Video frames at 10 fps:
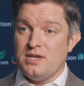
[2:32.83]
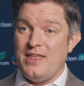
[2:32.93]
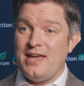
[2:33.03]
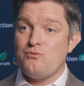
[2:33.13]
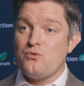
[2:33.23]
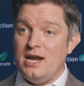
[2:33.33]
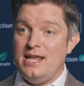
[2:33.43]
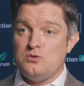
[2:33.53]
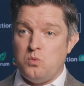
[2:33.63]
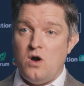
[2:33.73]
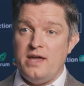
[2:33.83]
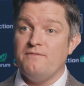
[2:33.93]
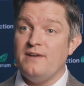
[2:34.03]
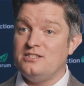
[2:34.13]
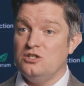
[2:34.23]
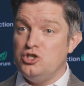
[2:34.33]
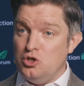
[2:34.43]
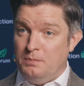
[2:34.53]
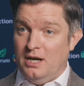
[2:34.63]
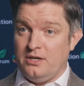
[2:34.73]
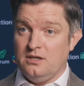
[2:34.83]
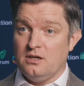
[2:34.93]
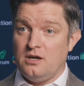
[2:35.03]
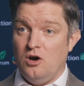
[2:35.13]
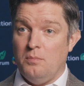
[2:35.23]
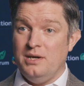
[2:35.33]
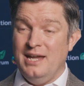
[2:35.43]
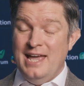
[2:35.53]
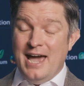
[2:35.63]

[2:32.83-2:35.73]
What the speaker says: And that really is why investors should be looking at carbon.